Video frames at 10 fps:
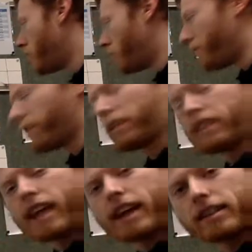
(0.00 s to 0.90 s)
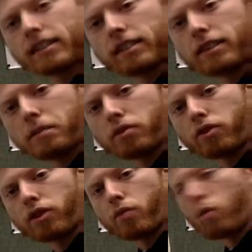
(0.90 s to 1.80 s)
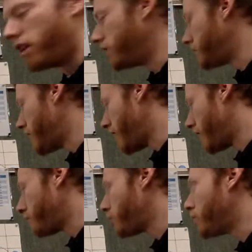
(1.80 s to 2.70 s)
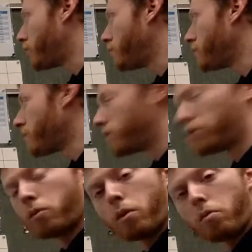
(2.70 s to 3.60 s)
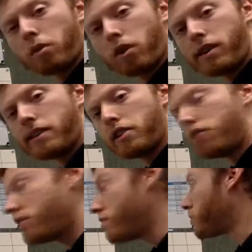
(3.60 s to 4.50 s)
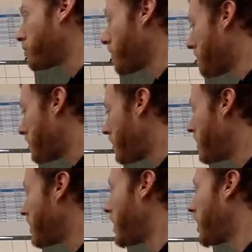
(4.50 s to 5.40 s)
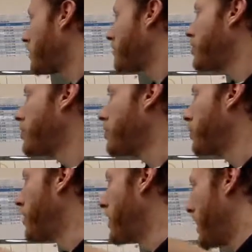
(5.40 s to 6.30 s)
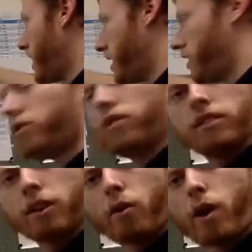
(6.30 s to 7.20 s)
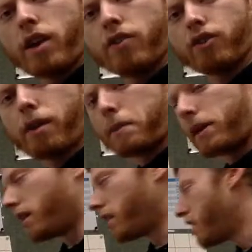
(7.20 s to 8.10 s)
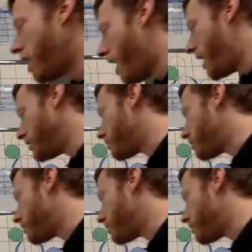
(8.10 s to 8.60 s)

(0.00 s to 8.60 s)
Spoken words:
We found the axis of symmetry was negative 2. So what we're going to do is we're going to plug negative 2 into this equation up here and